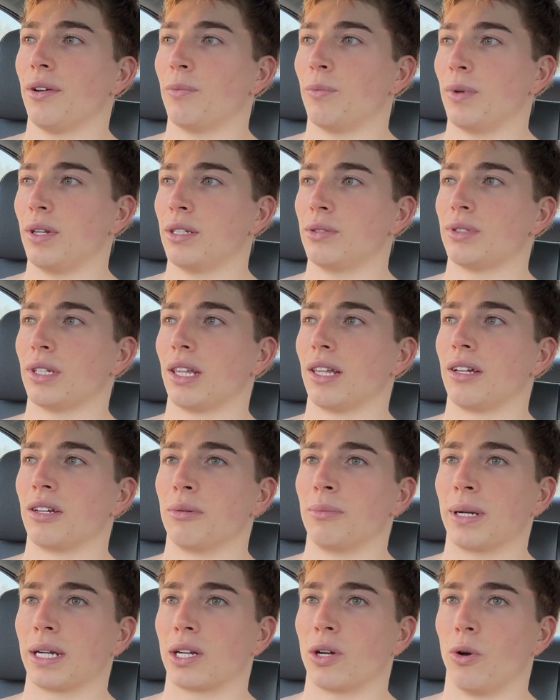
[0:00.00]
when it was a little
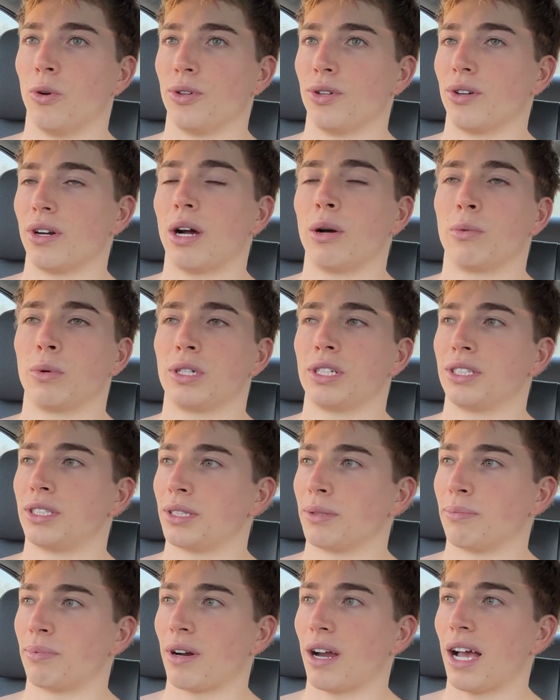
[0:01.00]
bit colder out, which is
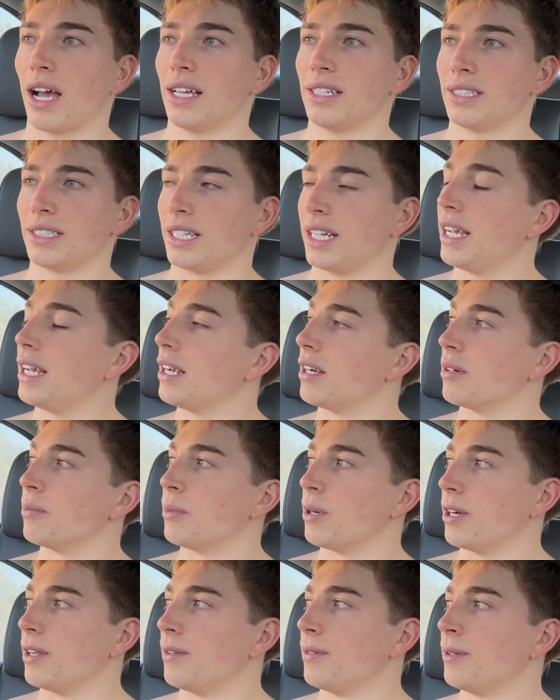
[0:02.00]
surprising to hear,
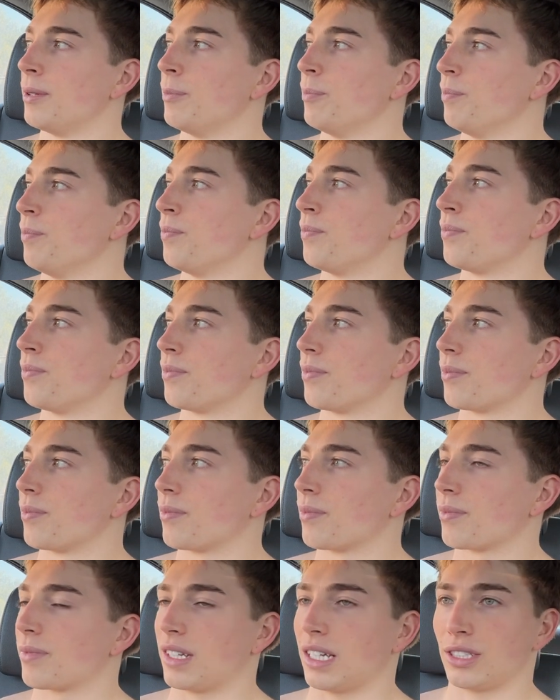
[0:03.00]
but
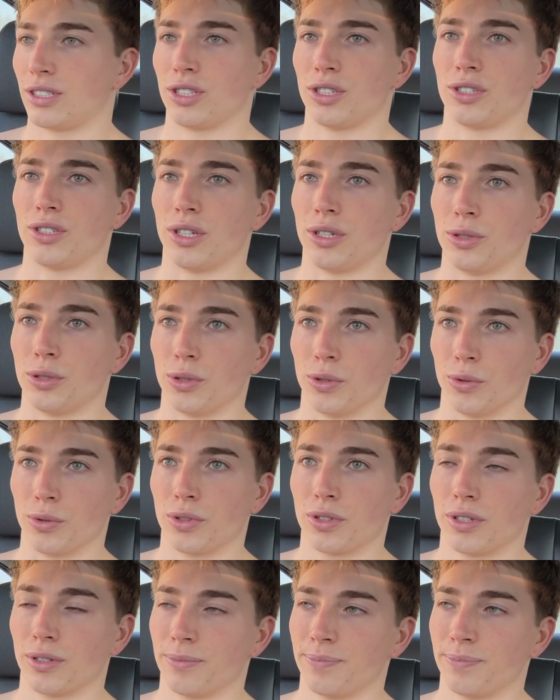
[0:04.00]
that's just the truth.